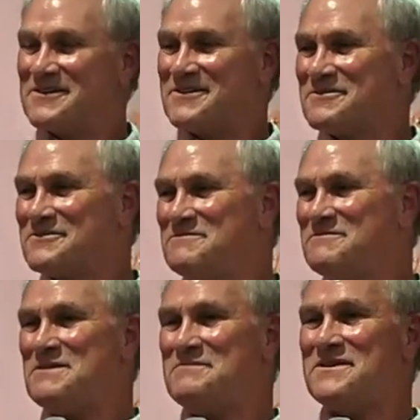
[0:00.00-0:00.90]
prénom.
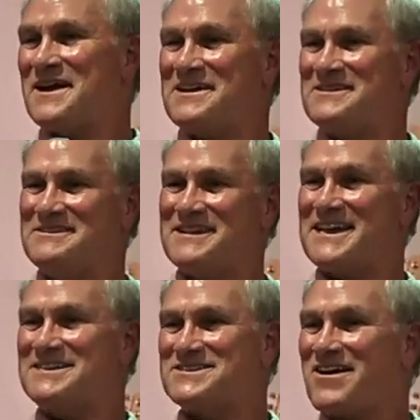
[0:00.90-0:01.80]
Remember how you like
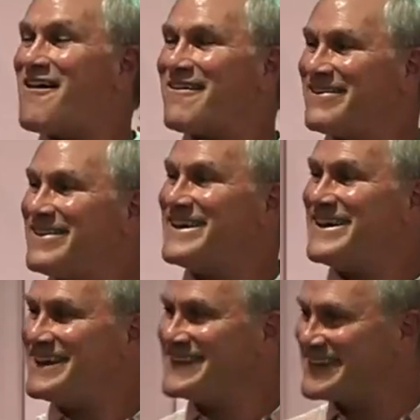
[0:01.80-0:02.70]
chocolate.
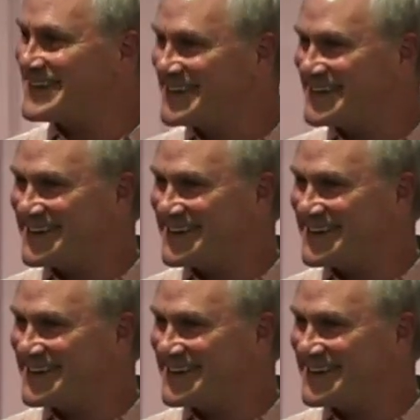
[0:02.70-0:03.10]
Oh,